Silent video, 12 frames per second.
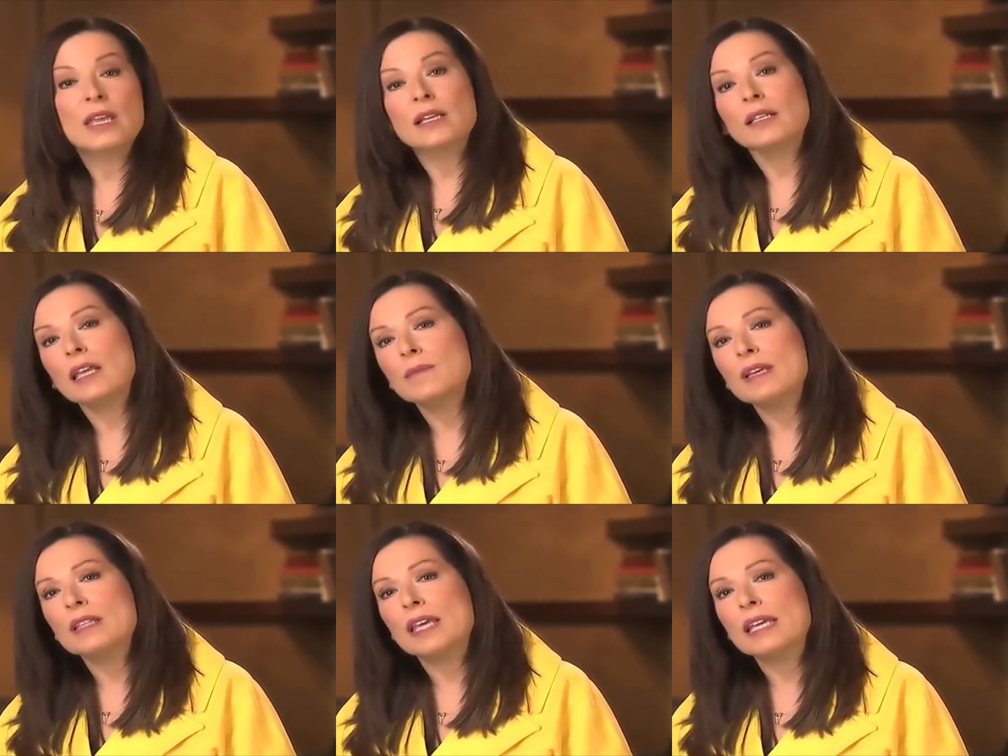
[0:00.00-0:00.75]

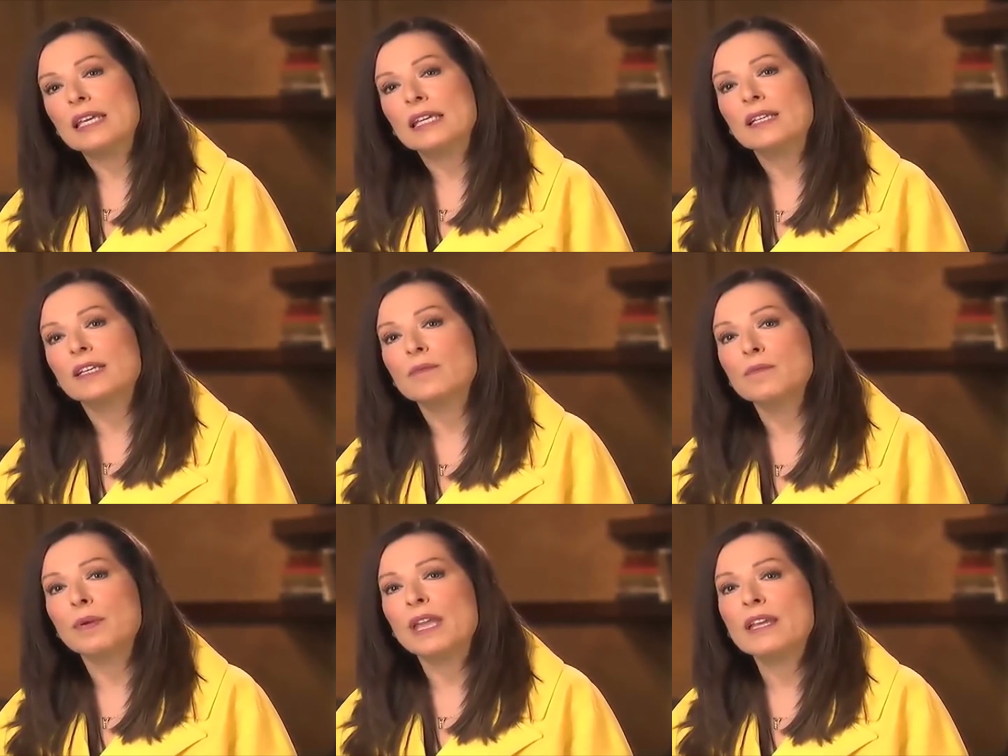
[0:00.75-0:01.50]
claiming they can
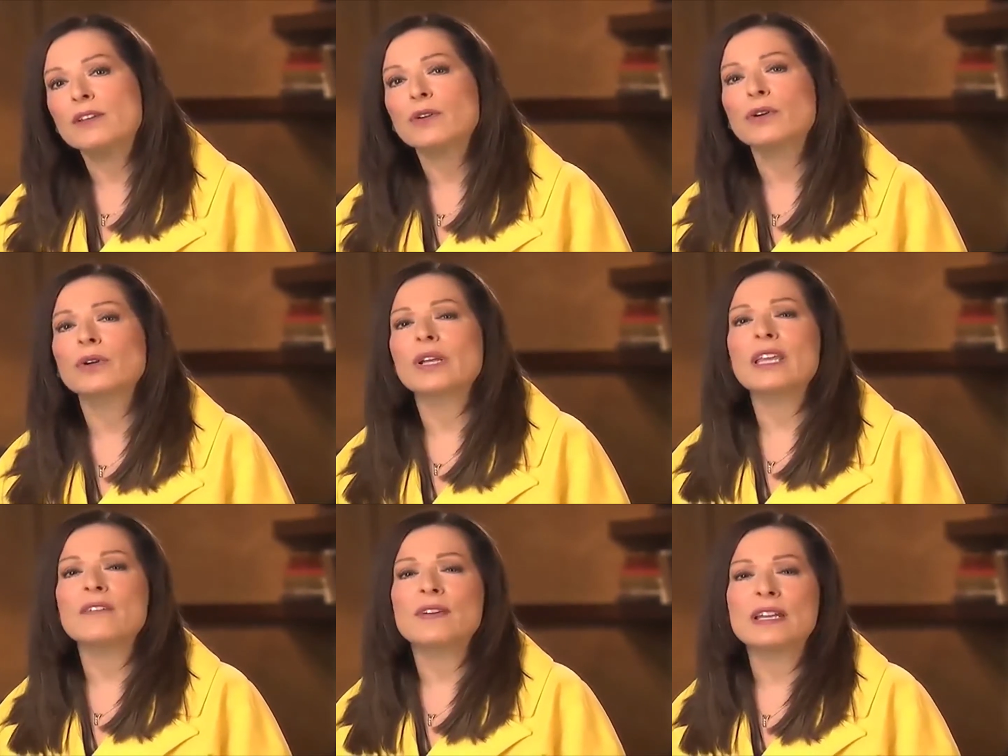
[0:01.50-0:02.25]
compete or
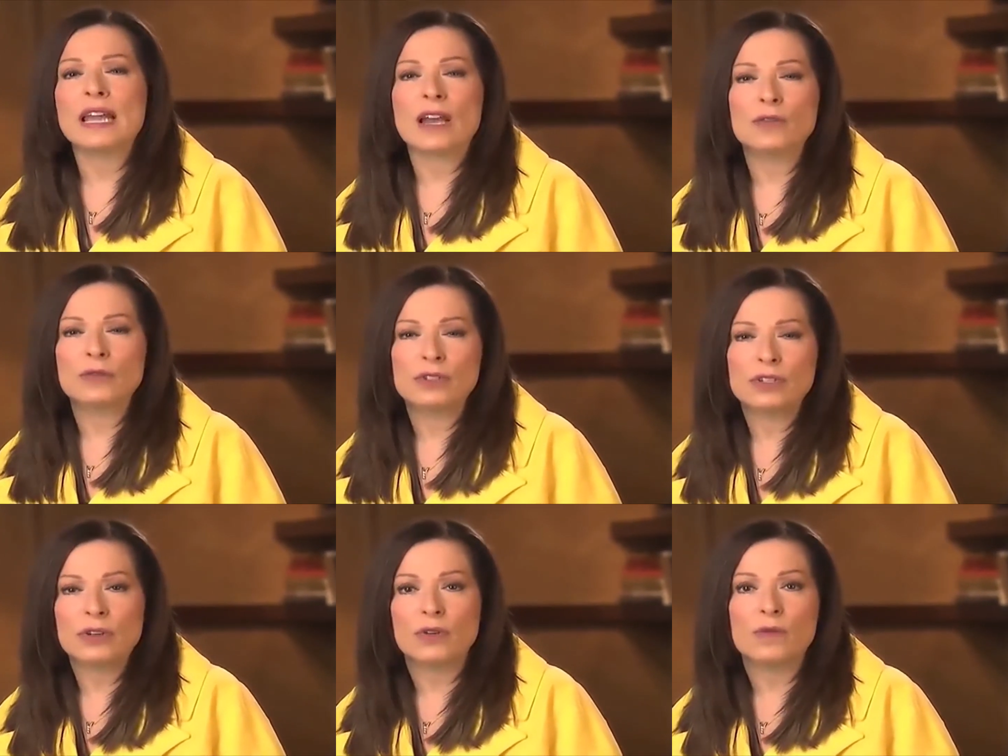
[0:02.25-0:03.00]
even
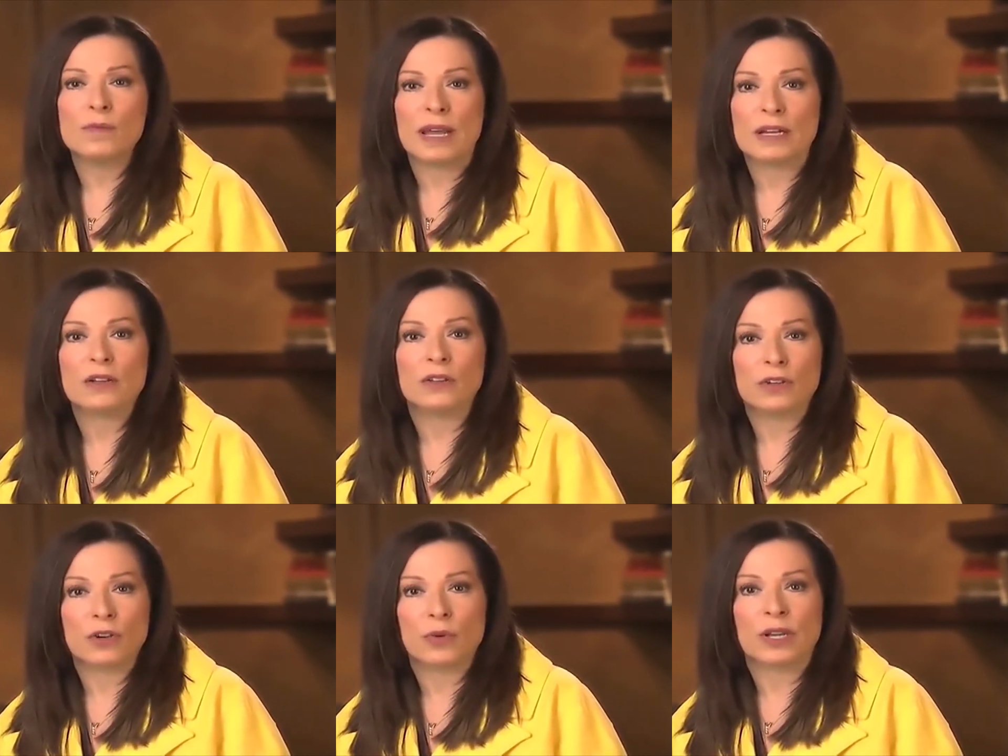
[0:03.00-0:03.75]
outdo
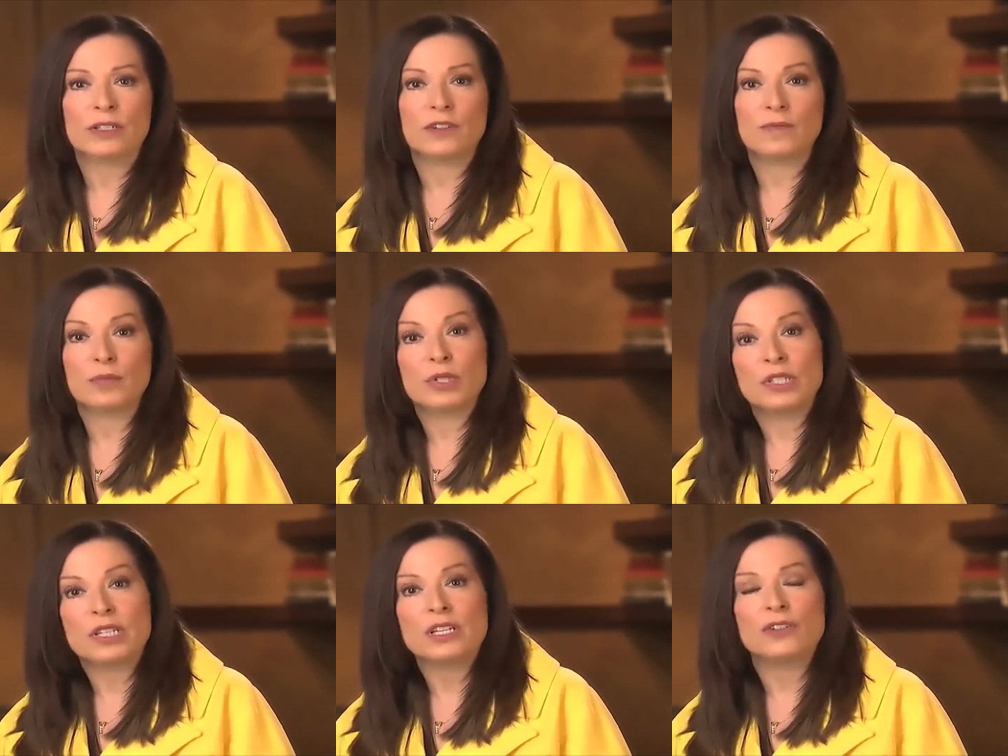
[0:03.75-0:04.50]
medical corrective
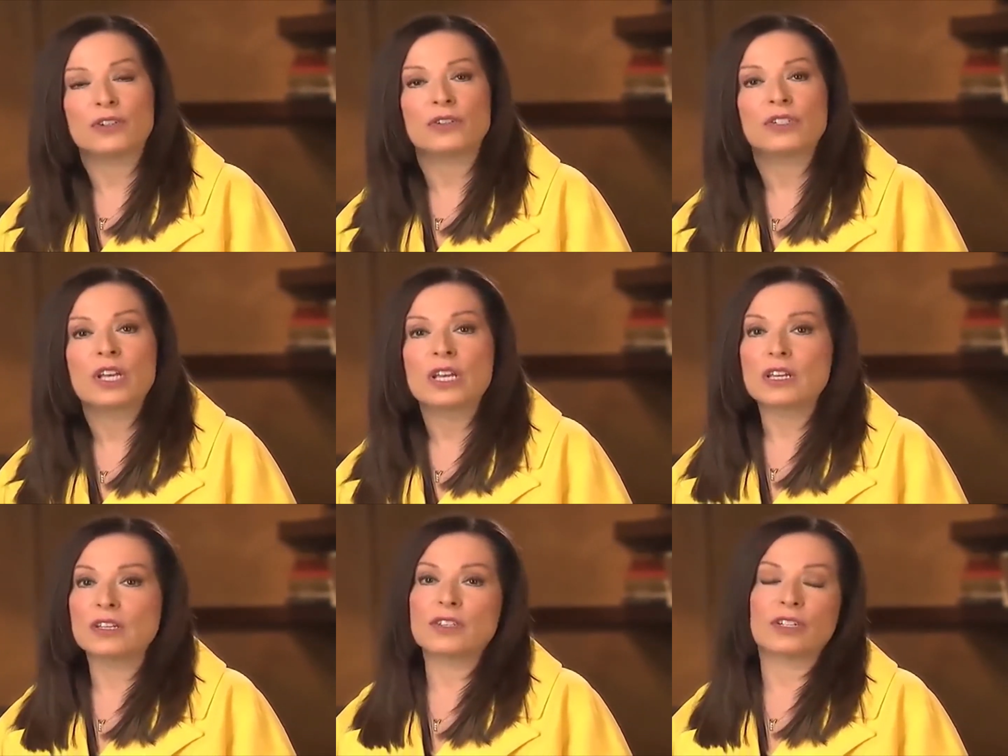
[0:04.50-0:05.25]
procedures
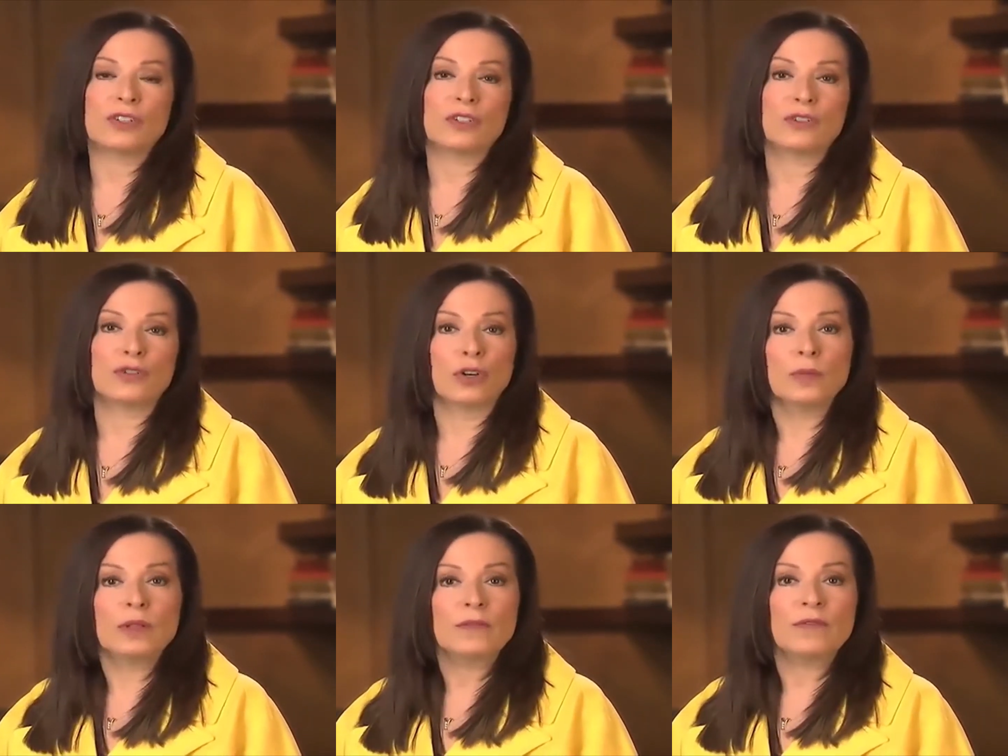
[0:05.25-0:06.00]
such as
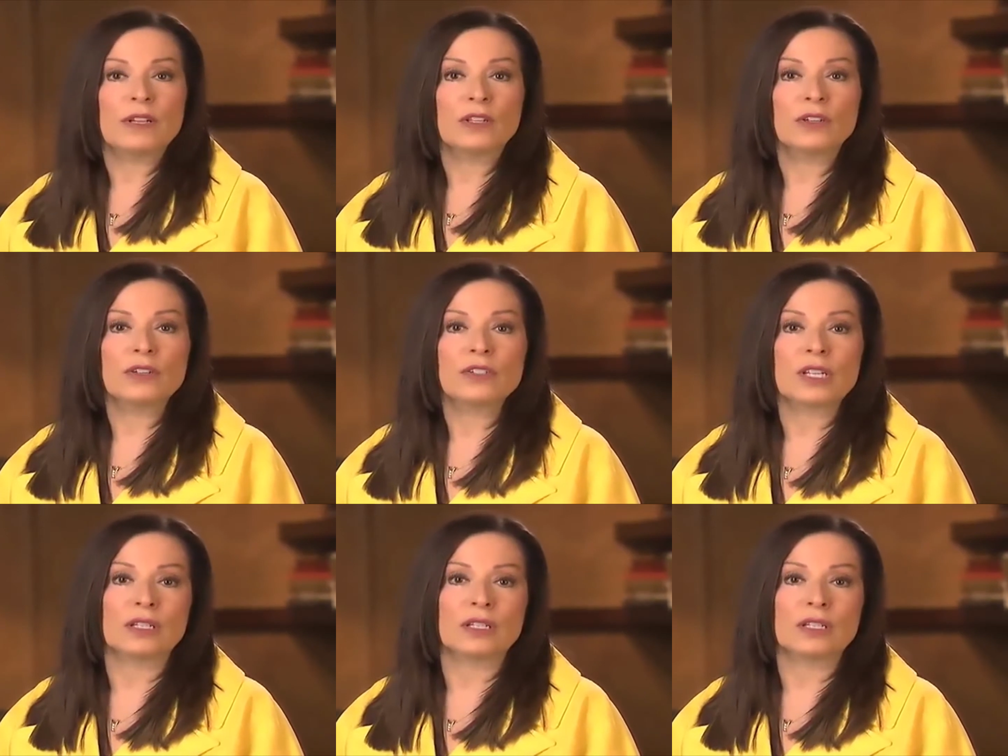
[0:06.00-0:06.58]
dermal fillers,